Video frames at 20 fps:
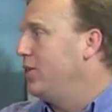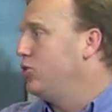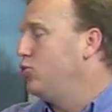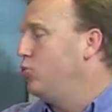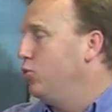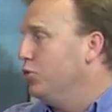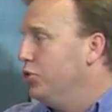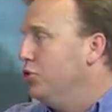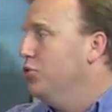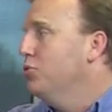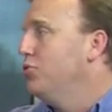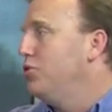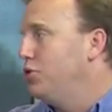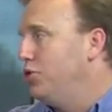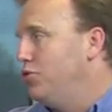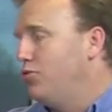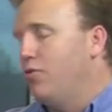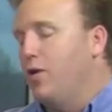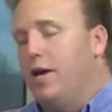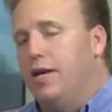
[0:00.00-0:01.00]
actual
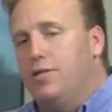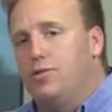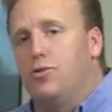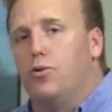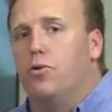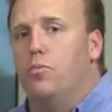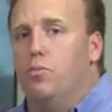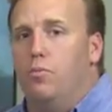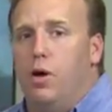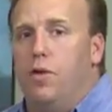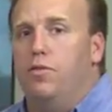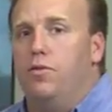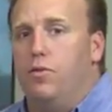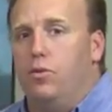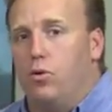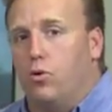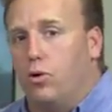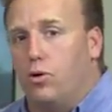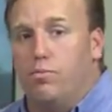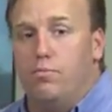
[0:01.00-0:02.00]
usage rates or month
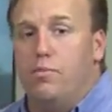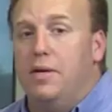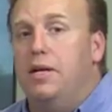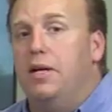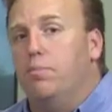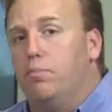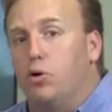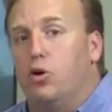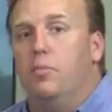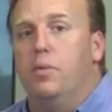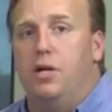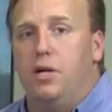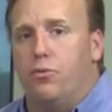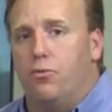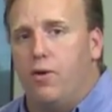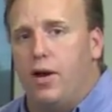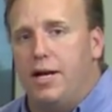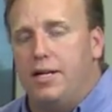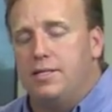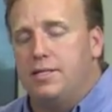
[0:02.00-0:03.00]
or minute per
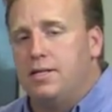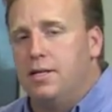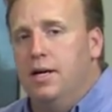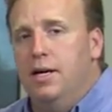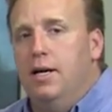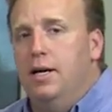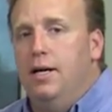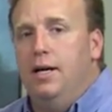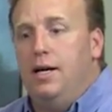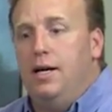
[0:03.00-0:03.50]
minute rates.